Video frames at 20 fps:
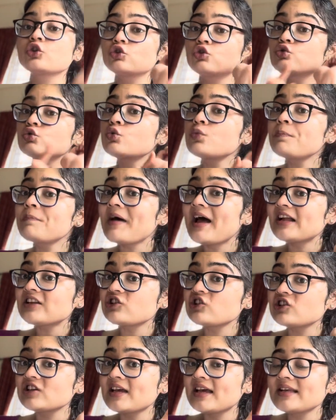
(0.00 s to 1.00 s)
do
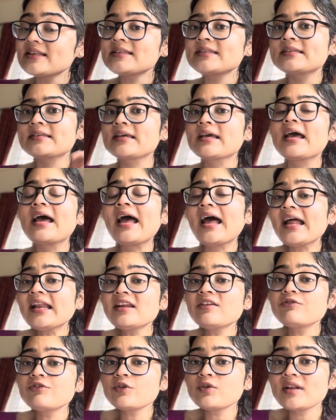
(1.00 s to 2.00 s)
patch test, and
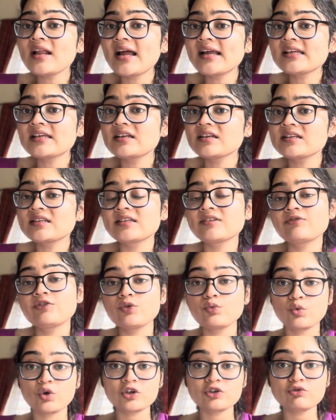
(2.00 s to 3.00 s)
if you like it, if
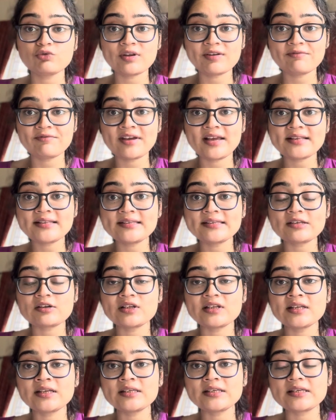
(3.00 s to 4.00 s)
you want to invest
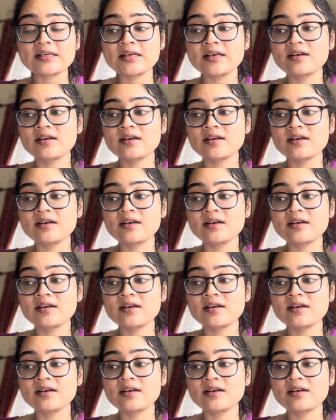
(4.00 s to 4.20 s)
on it,